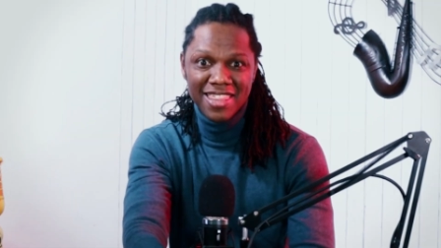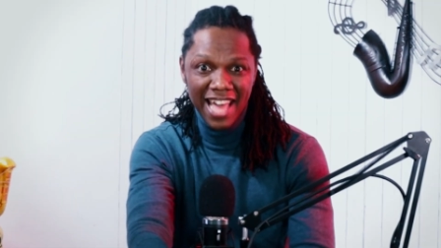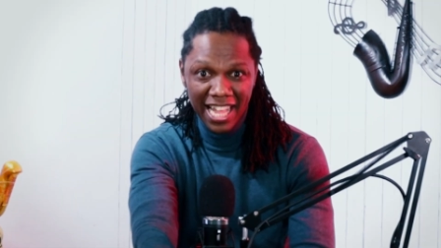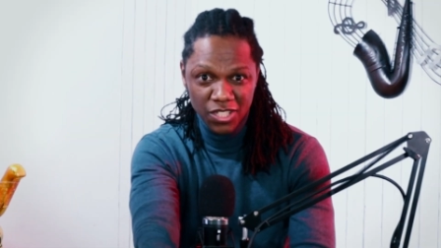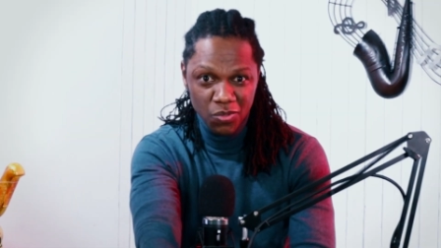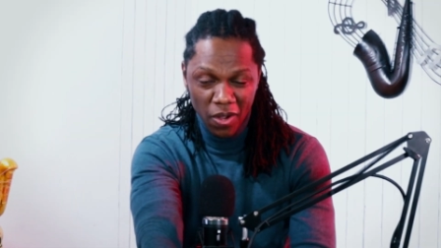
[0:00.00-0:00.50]

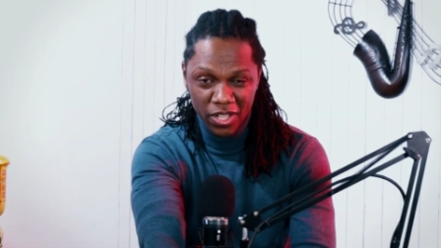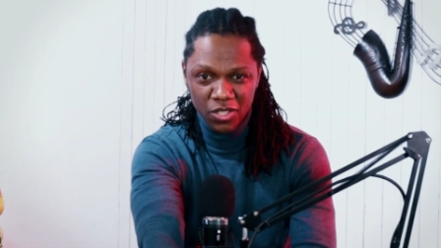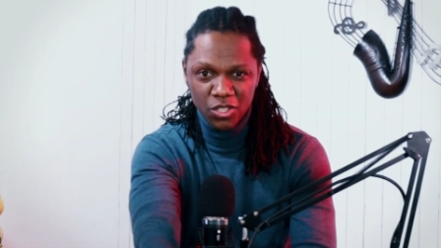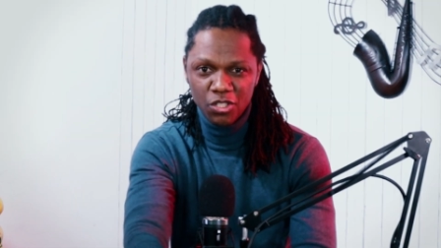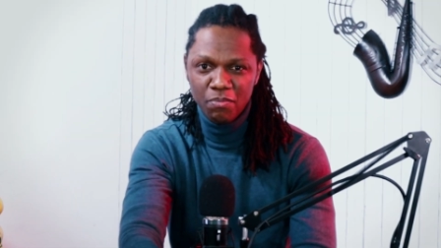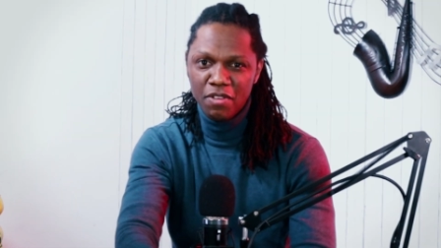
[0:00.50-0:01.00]
that's what
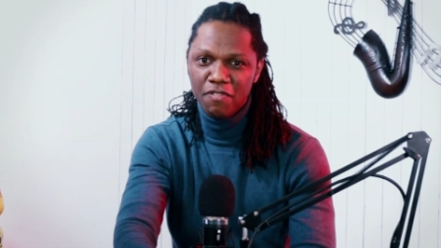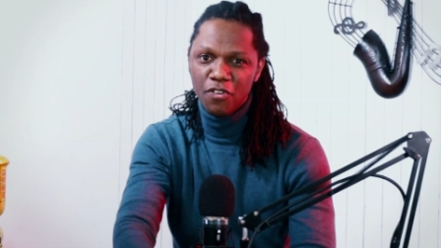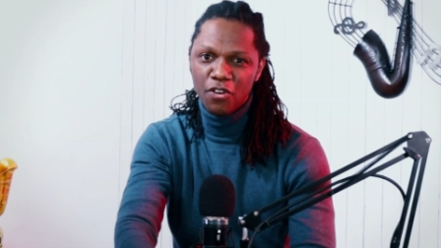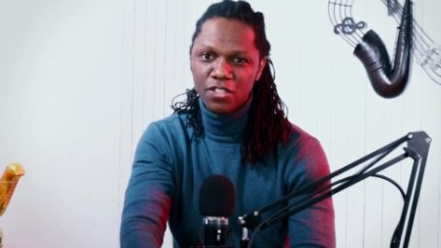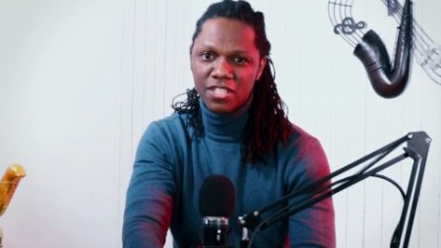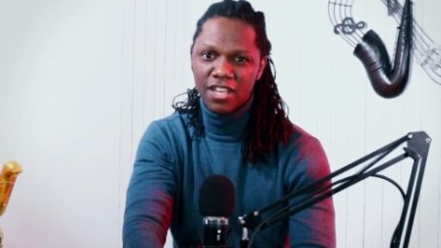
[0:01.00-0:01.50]
you should be
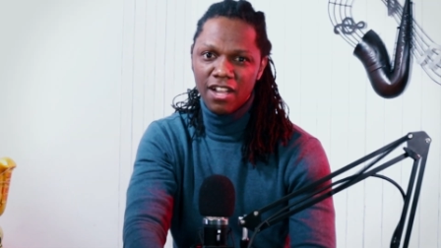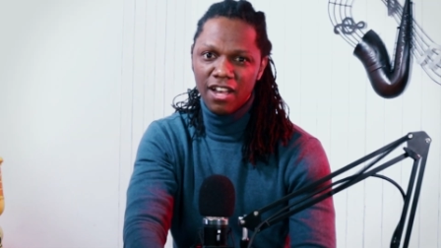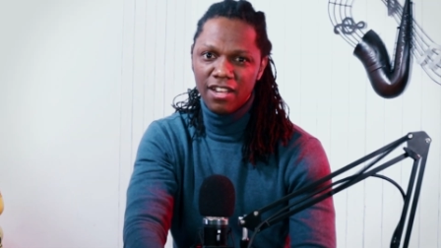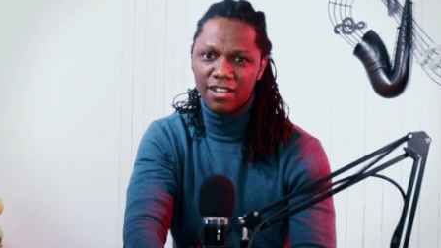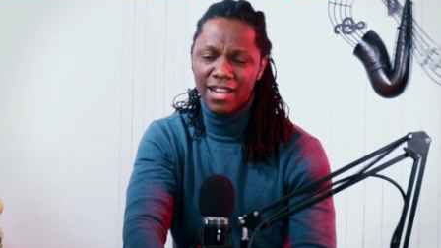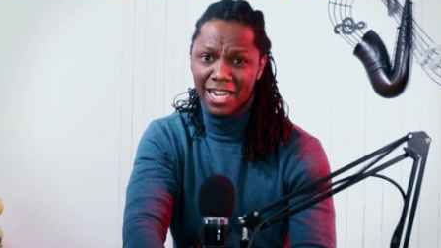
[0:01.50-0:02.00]
focusing
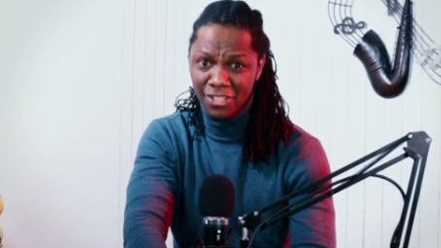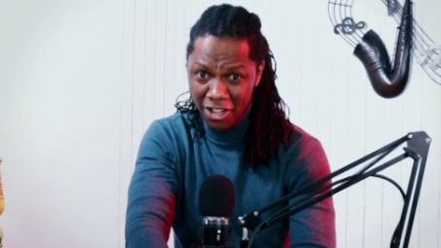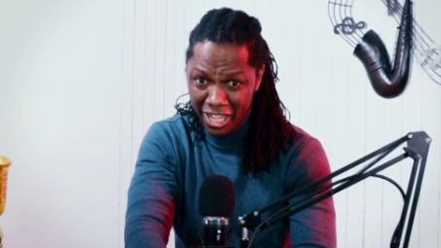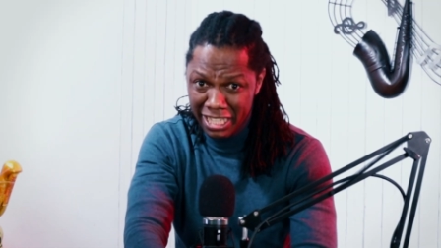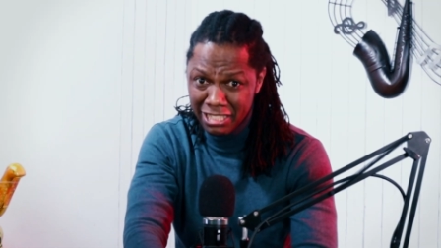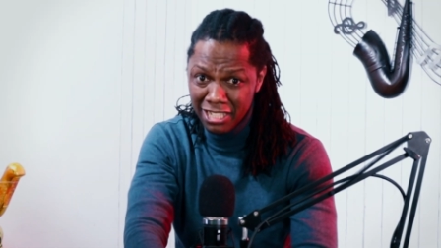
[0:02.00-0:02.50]
on. And
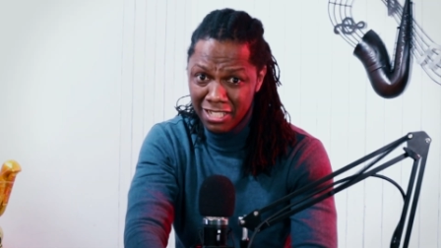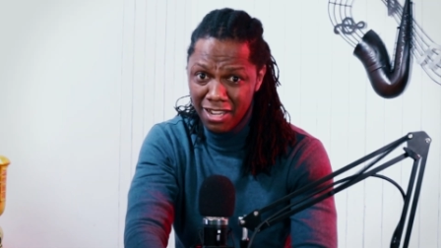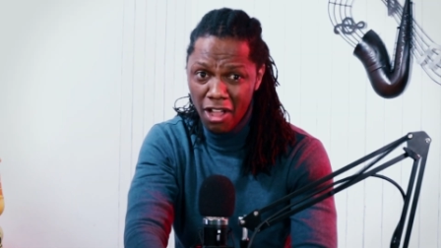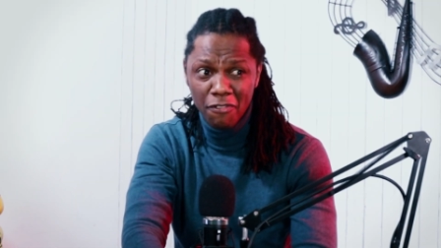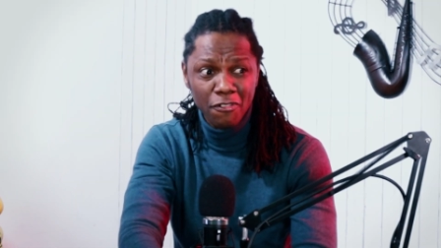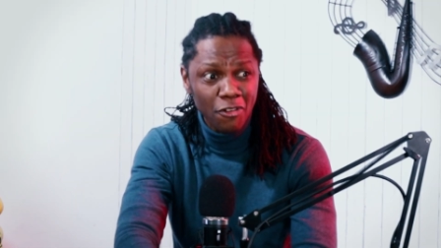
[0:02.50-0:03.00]
your
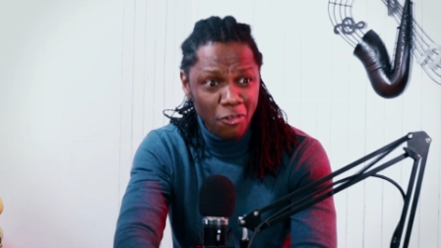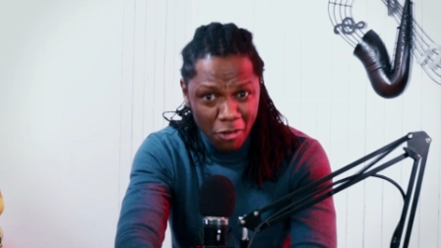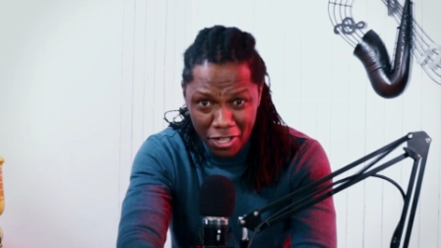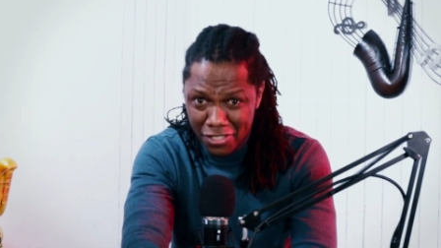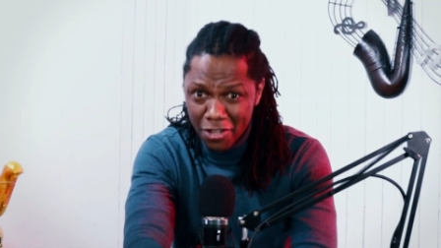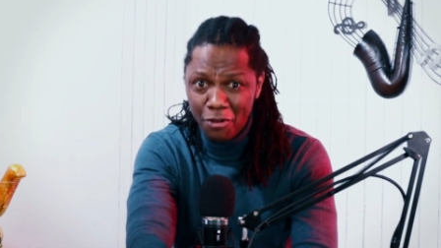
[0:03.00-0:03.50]
kitchen, of
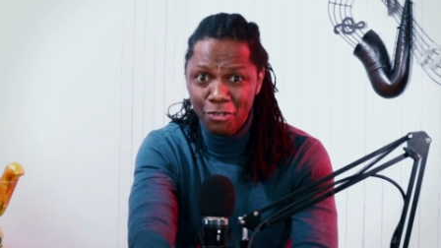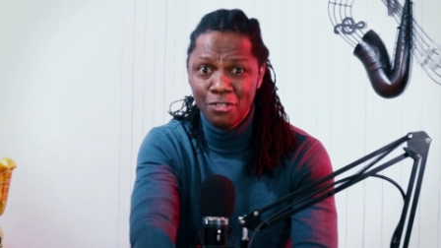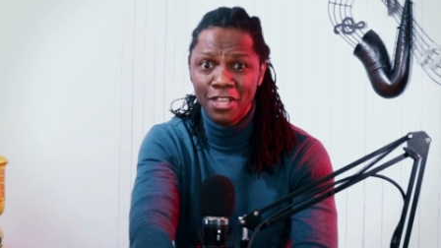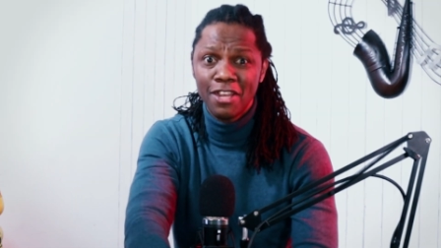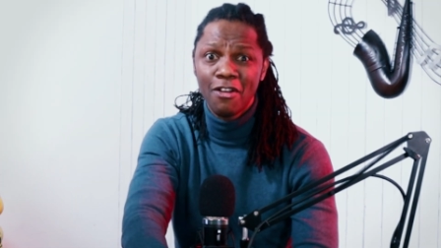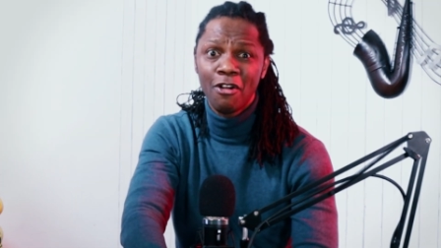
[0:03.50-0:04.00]
course you're going
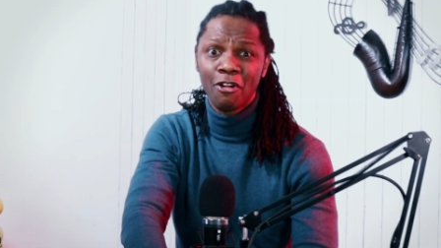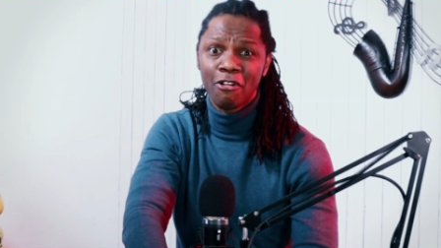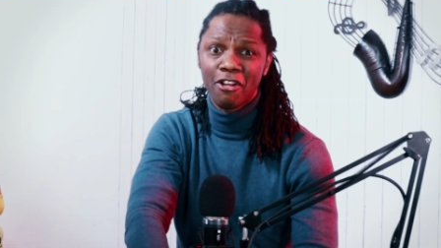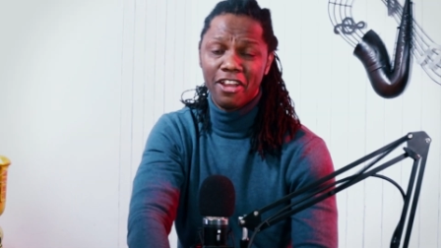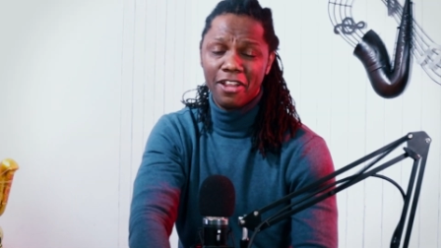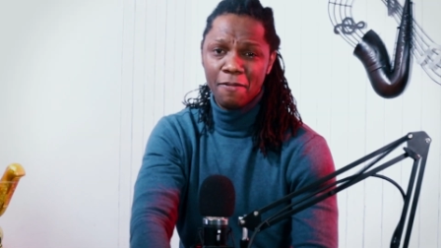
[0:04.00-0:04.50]
to get hungry,